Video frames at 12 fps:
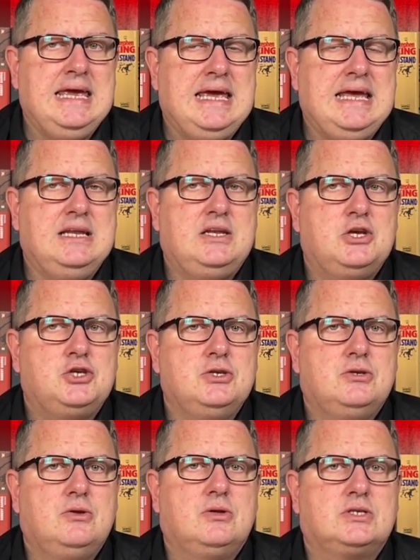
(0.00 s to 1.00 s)
in addition
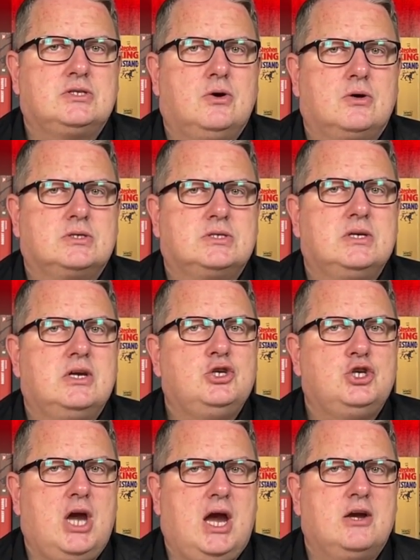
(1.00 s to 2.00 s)
to the stocks
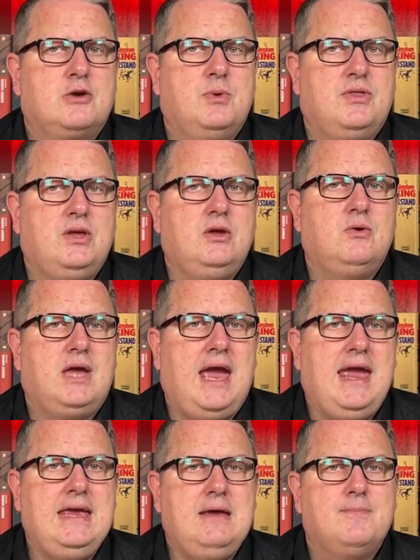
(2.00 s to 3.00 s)
shared with the
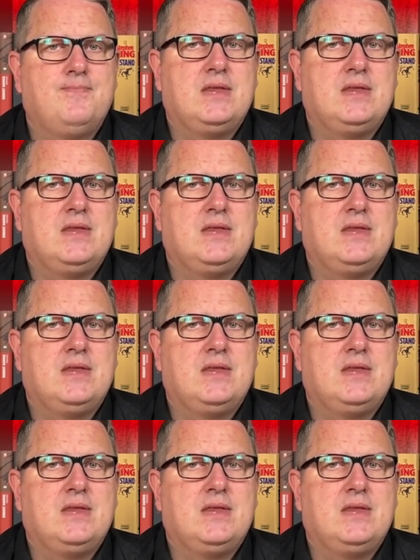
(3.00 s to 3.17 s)
UK